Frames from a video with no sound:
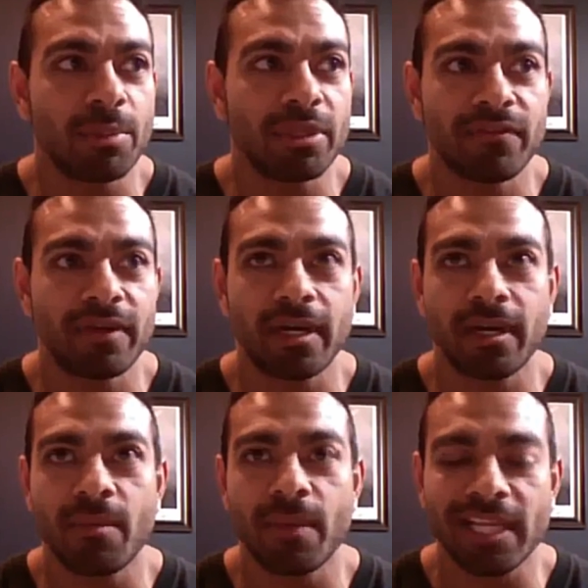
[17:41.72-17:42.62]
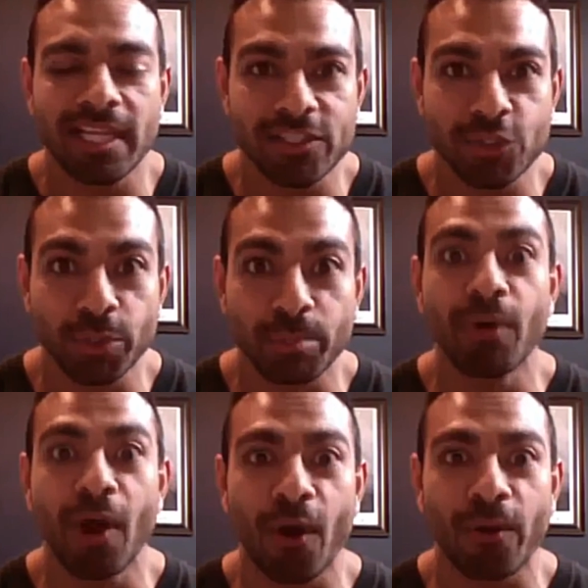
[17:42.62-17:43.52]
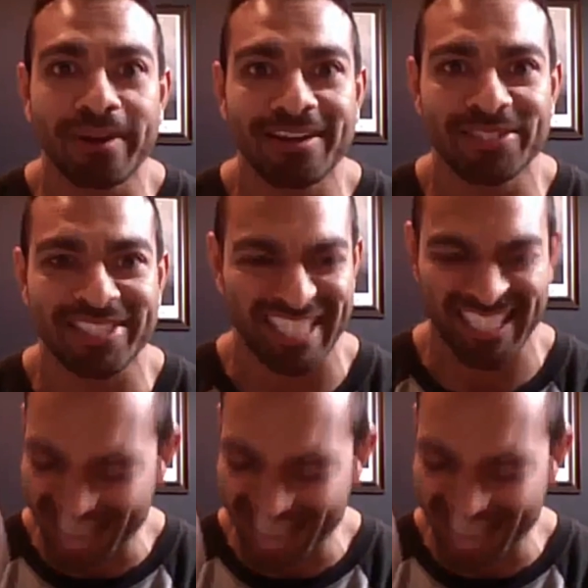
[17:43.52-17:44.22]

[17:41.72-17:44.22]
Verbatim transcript: couple of my clients turn pro, and I was just like,